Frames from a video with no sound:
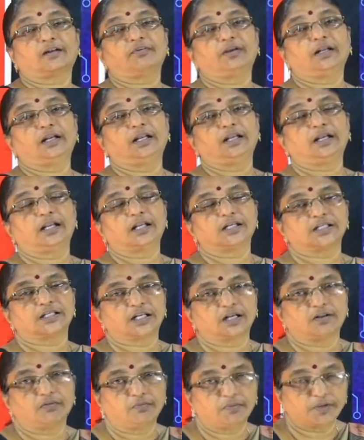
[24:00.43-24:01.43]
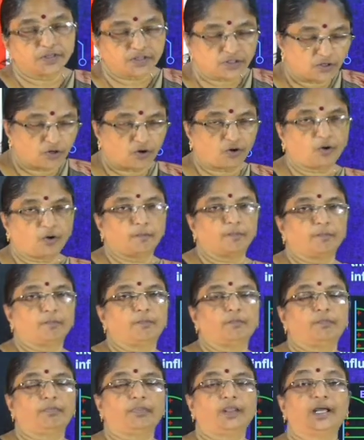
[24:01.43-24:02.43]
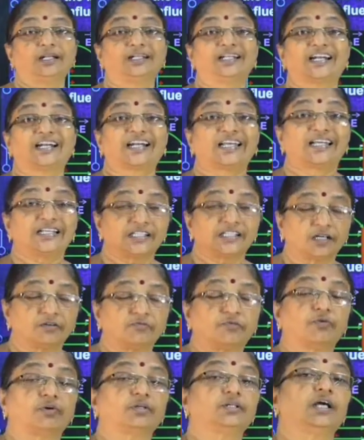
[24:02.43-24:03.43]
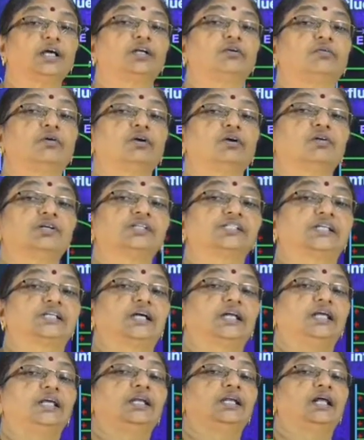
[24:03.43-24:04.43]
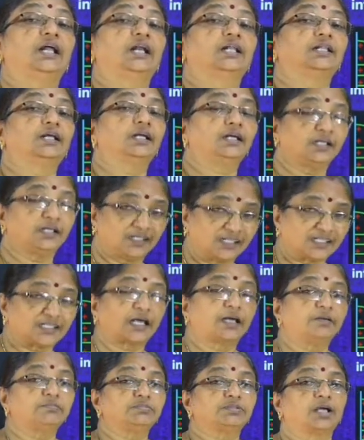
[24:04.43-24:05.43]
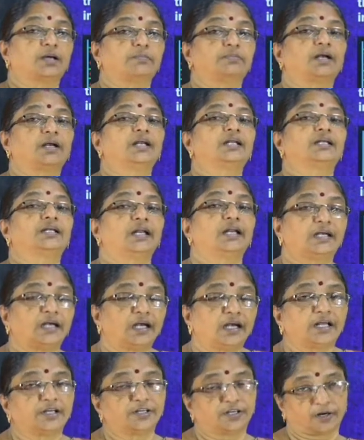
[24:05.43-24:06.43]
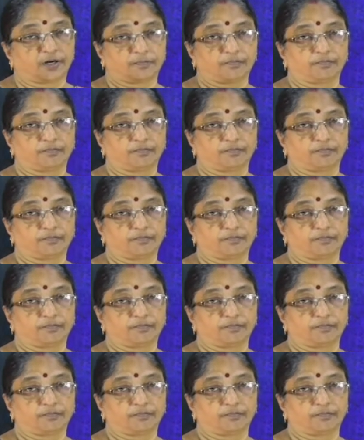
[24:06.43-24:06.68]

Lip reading: field intensity will be 0. And the reason for that one you will study in the same chapter little later.